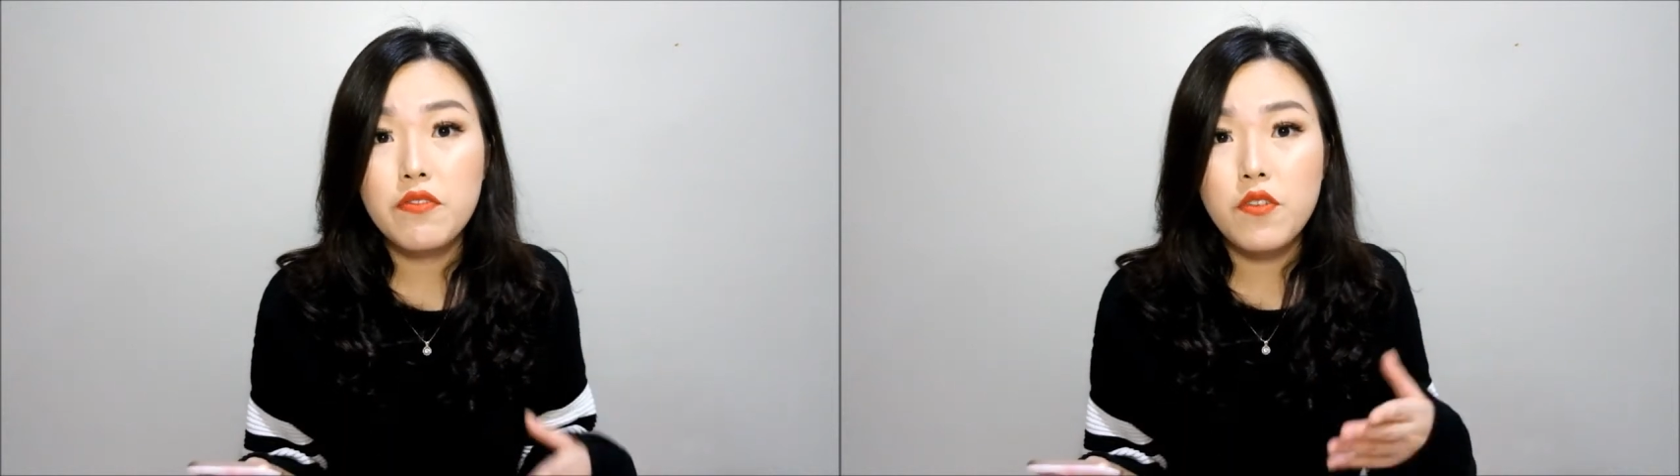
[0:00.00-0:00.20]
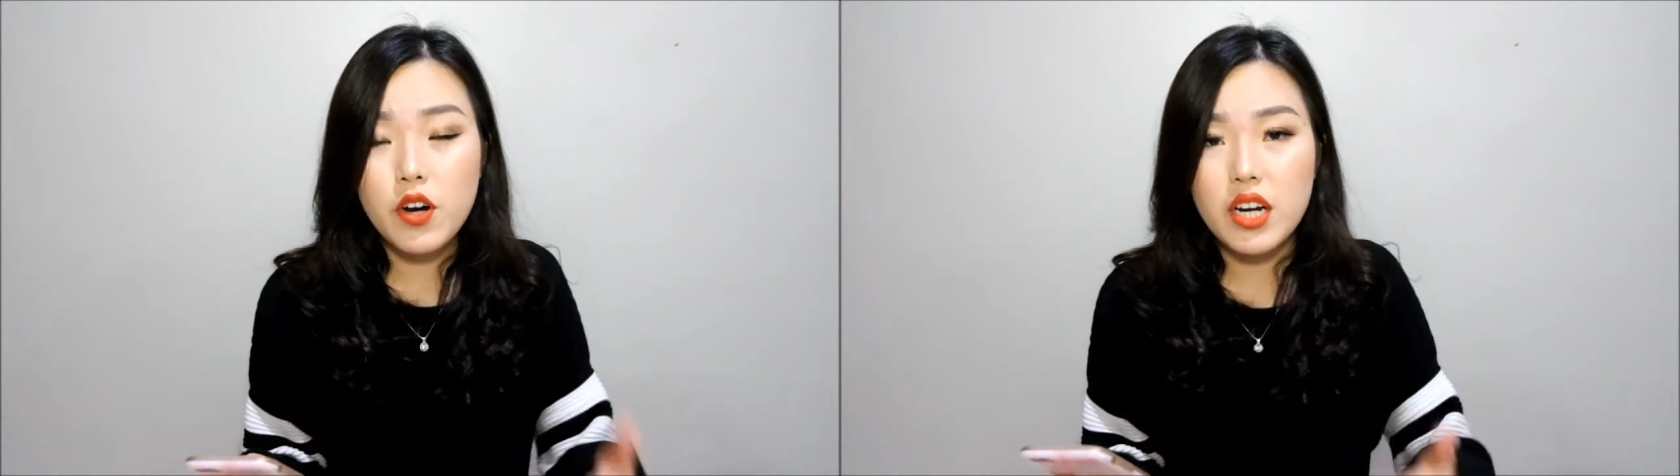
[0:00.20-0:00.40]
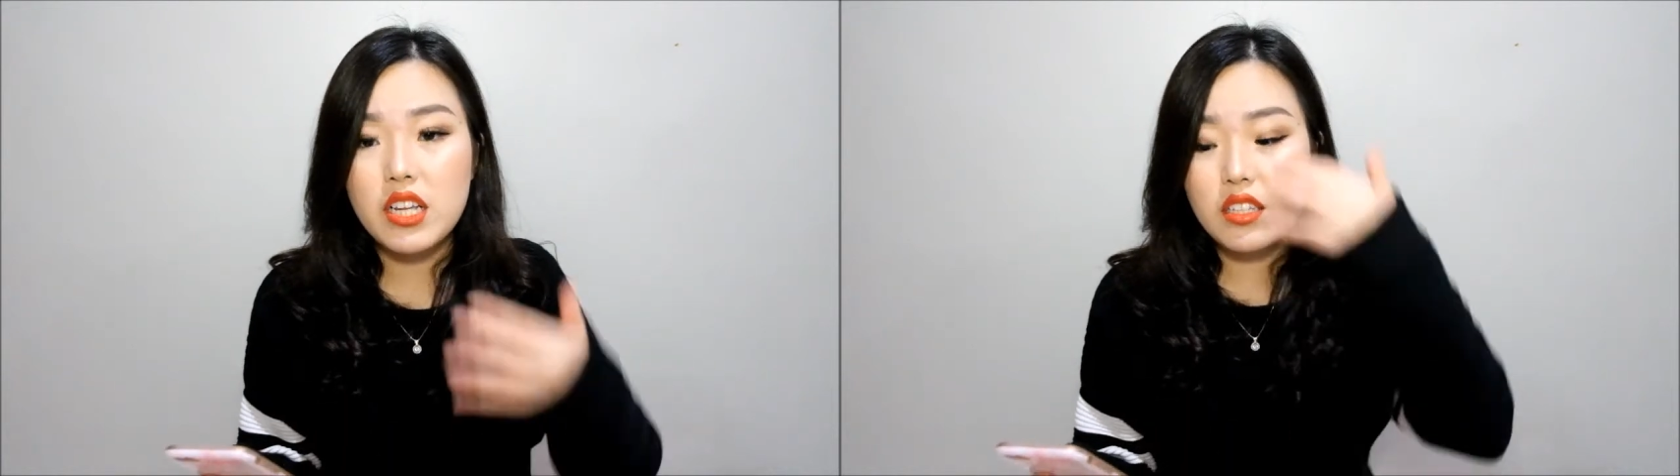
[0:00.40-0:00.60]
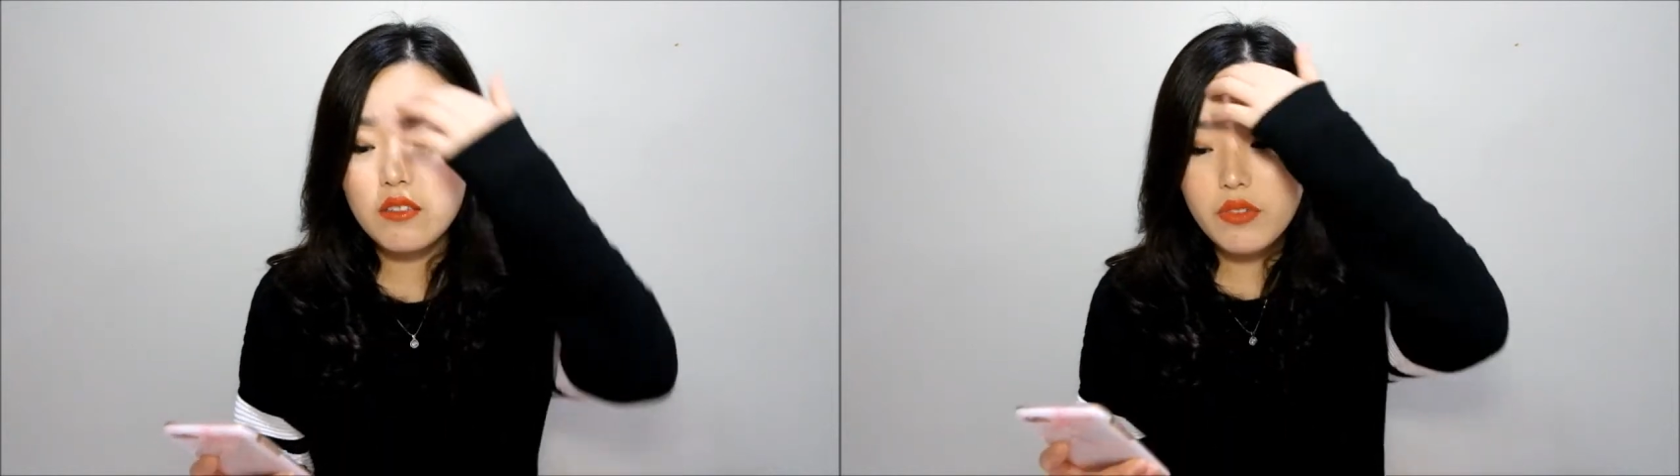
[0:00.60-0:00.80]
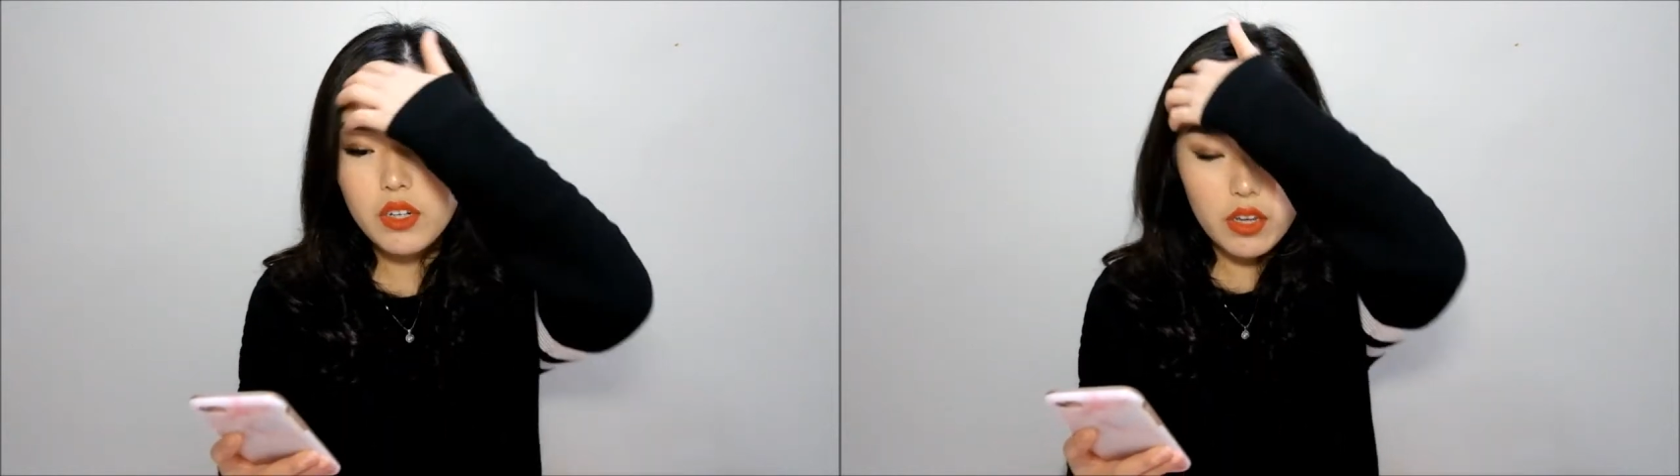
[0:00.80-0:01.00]
for
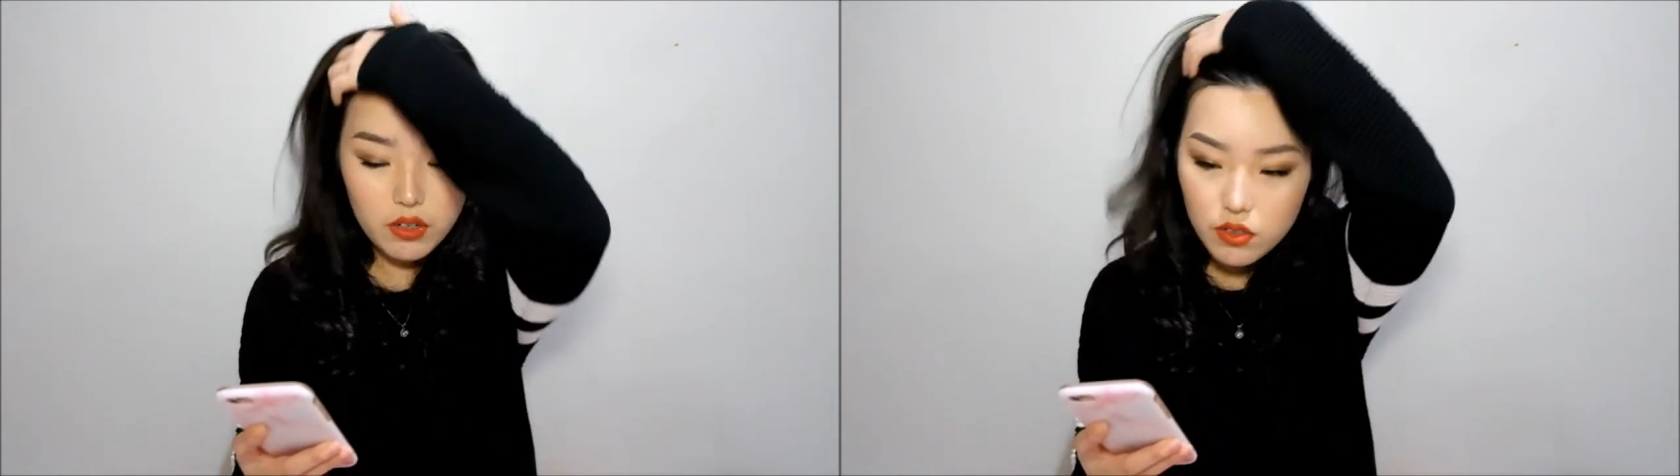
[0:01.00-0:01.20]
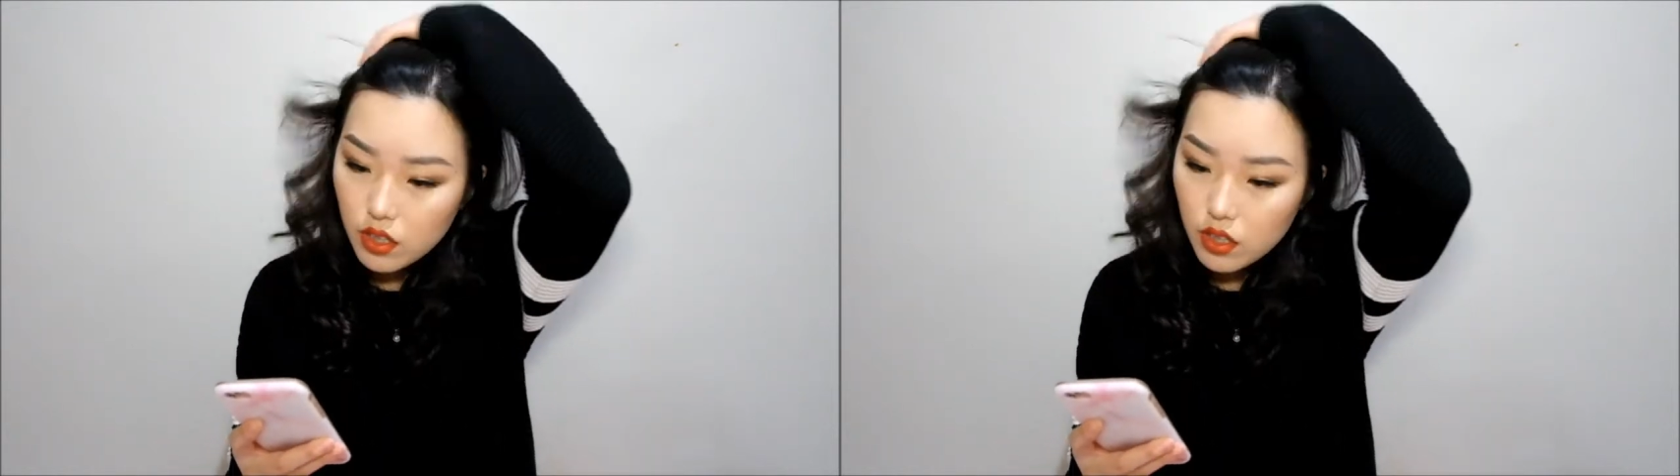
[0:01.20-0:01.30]
this video.